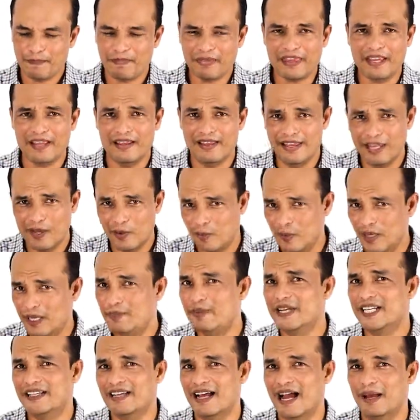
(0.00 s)
There will be
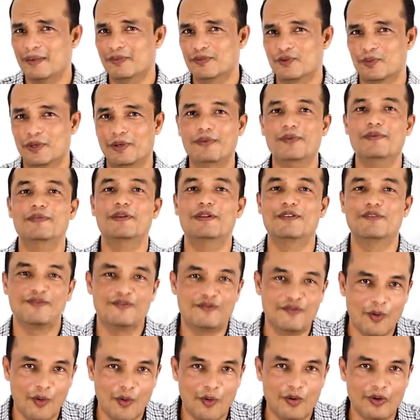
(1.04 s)
times when we will
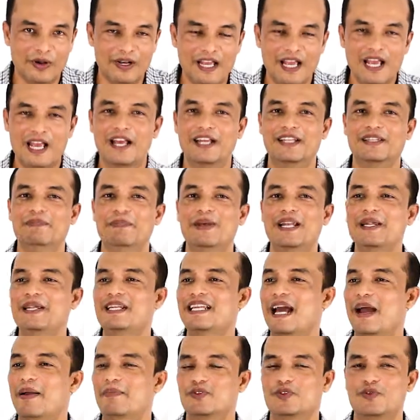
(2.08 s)
fall. Many
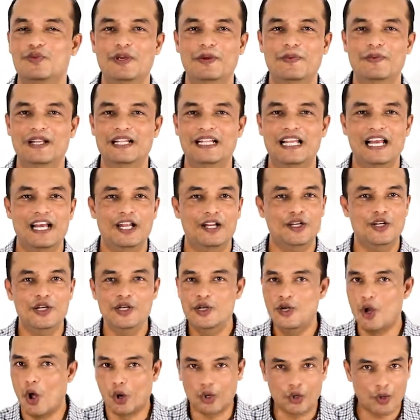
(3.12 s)
times we will
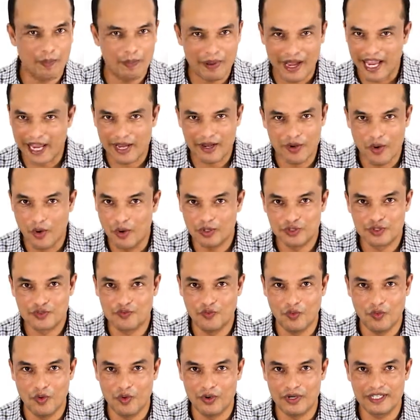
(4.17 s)
not obey God's
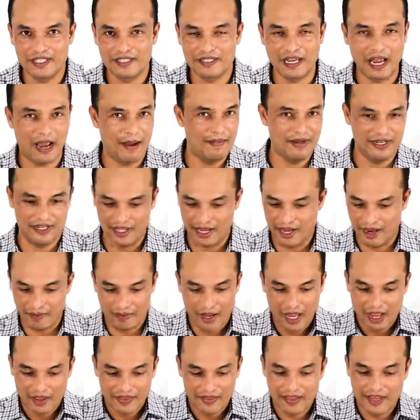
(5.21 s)
voice. I mean,
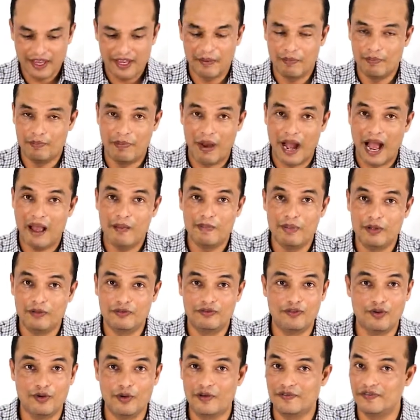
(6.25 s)
they are Bible
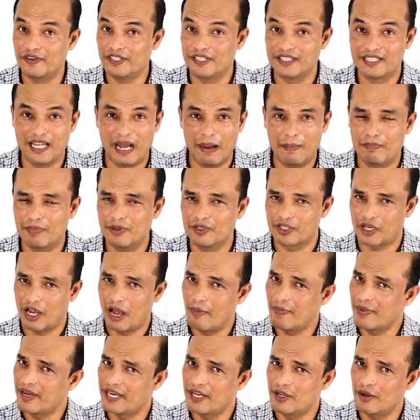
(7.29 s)
full of examples. How
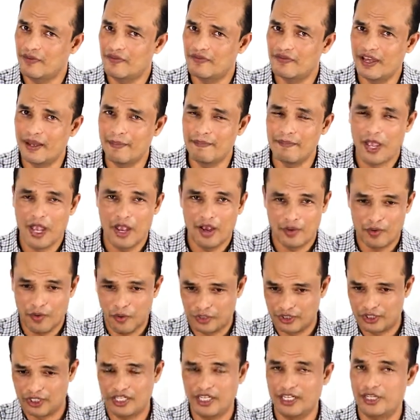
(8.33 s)
many of them God
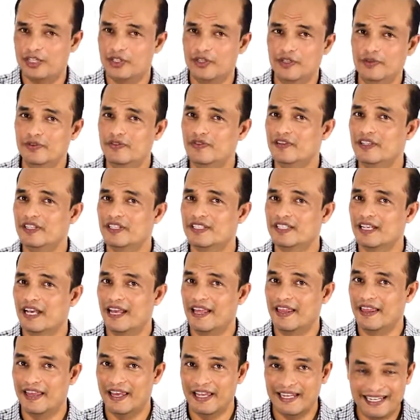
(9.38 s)
said, do this,
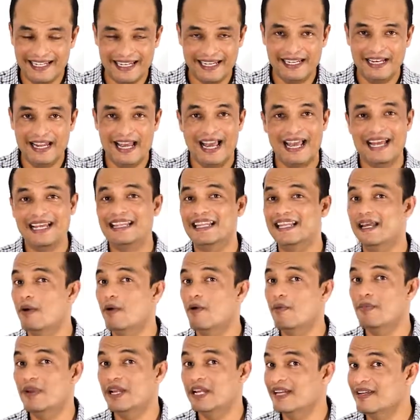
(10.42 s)
they did. And there are
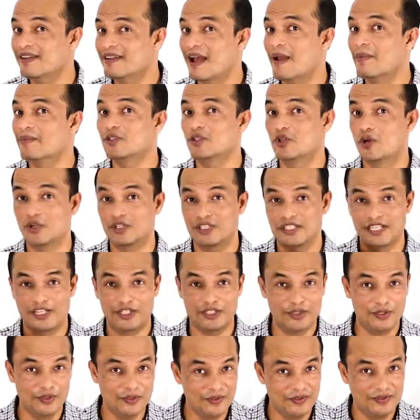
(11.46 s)
many times God said,
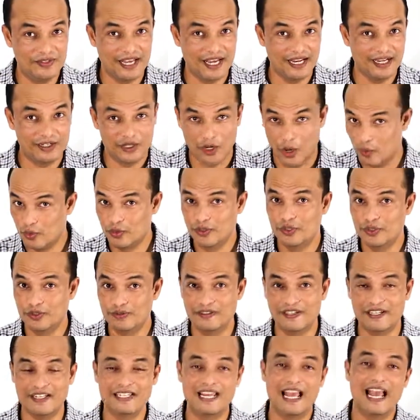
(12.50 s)
do that, don't do
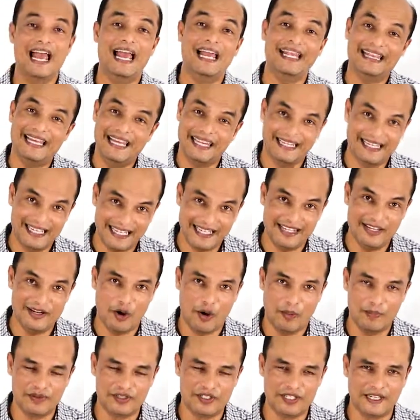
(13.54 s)
this. And they did the
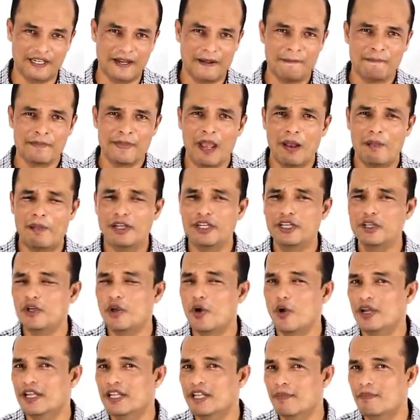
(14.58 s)
opposite. But you know,
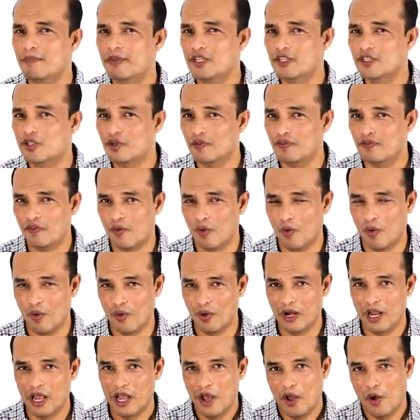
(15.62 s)
in the midst of all,
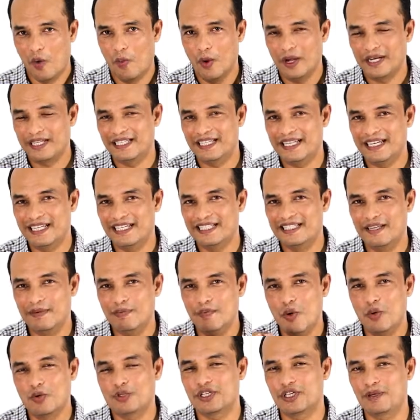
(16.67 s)
what is the
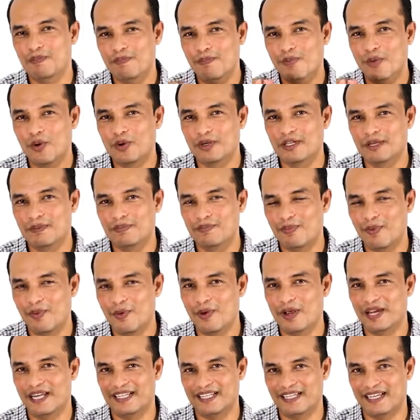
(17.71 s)
most important
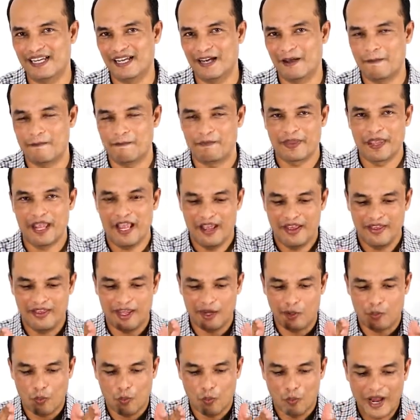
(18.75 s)
point here?
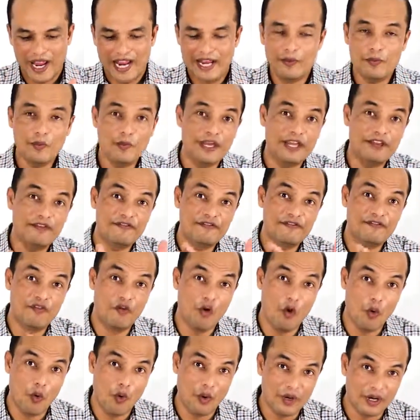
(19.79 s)
That when we
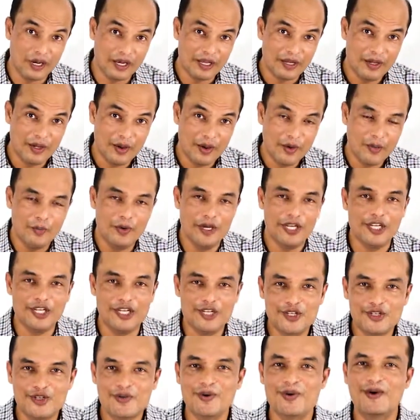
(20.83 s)
fall, we
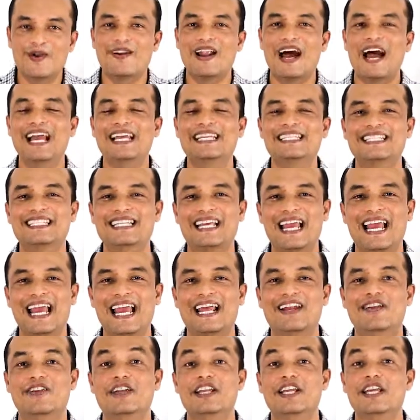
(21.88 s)
need to arise
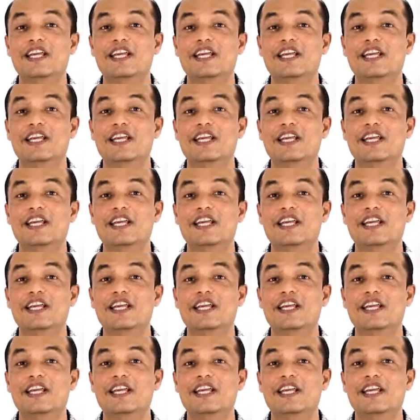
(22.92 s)
and